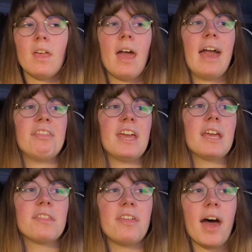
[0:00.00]
I
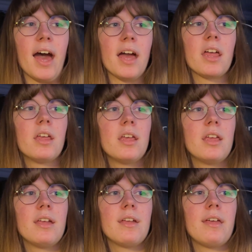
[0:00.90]
think that
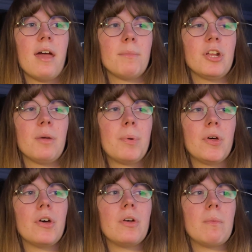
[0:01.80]
I'm going to
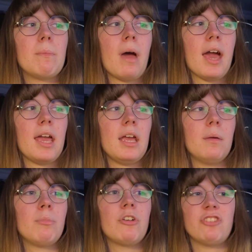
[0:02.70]
put
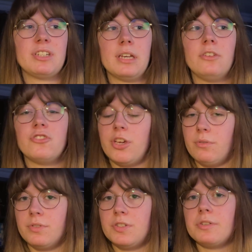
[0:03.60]
my Project H
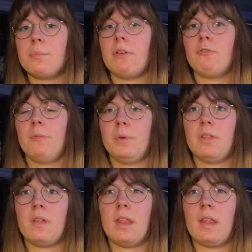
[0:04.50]
notes, my Formula